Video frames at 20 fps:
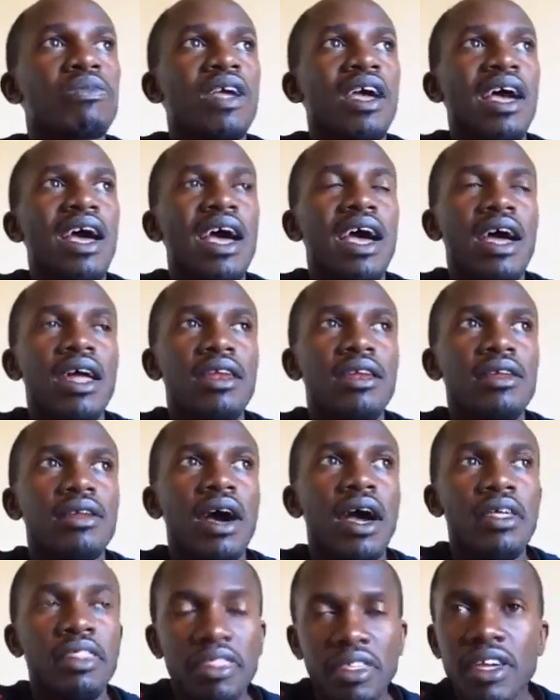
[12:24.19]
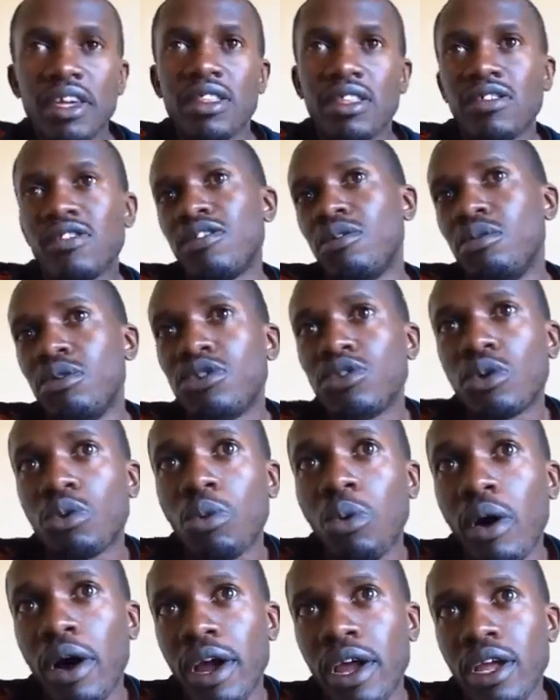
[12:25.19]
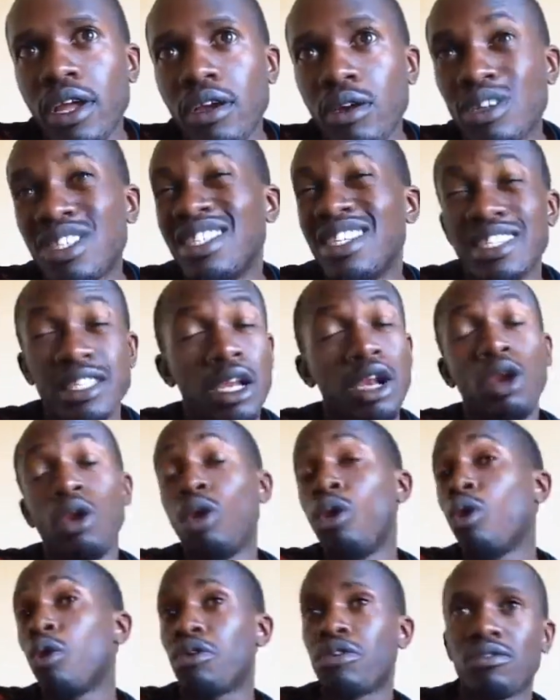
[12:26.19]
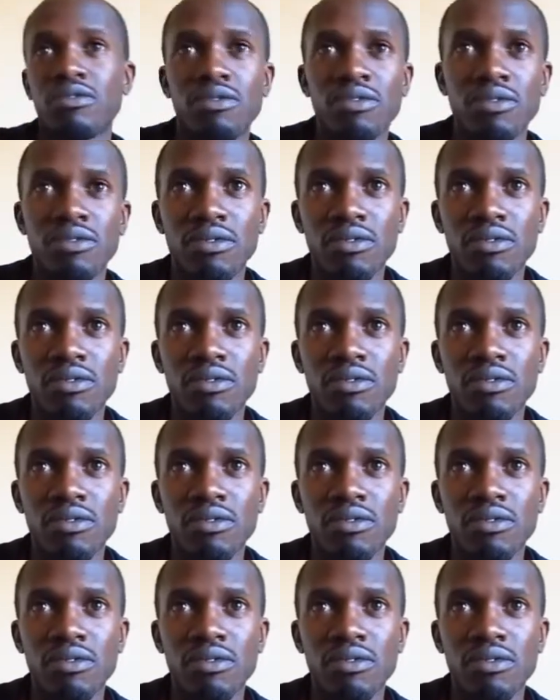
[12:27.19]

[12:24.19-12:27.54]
And I think this is the reason why, because there's a lot of,